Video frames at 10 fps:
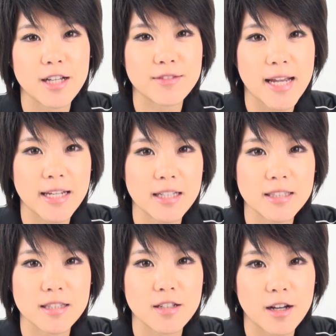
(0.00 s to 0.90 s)
and
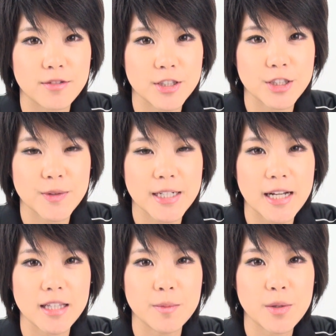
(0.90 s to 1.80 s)
Softaculous is offered
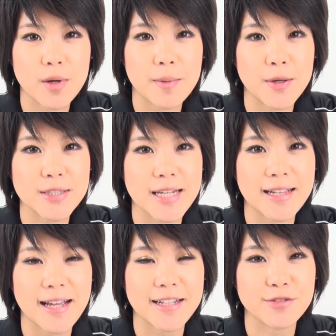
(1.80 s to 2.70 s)
to our unlimited web
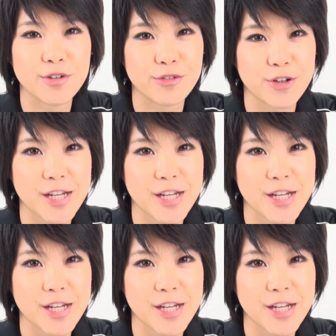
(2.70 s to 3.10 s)
hosting clients